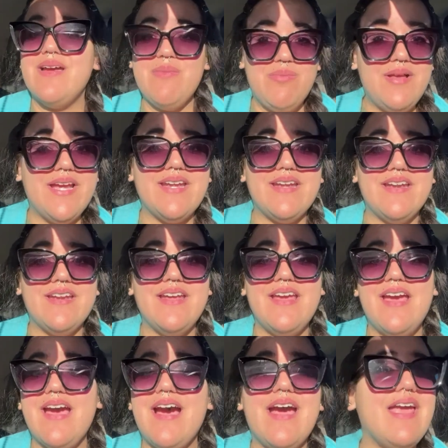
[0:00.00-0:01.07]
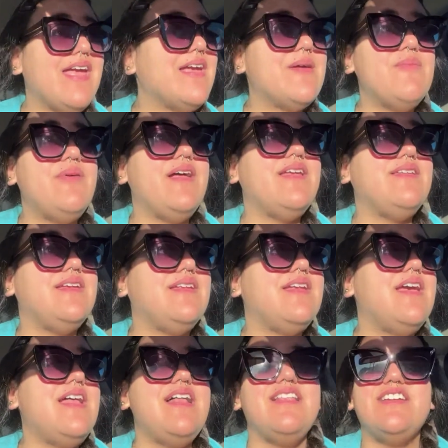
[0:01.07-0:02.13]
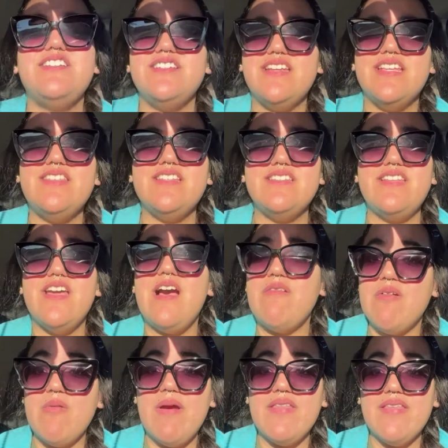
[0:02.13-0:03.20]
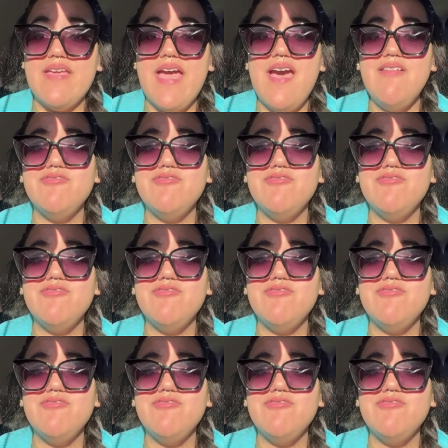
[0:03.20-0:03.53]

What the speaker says: complaining. Let's just get this day over with. Yeah.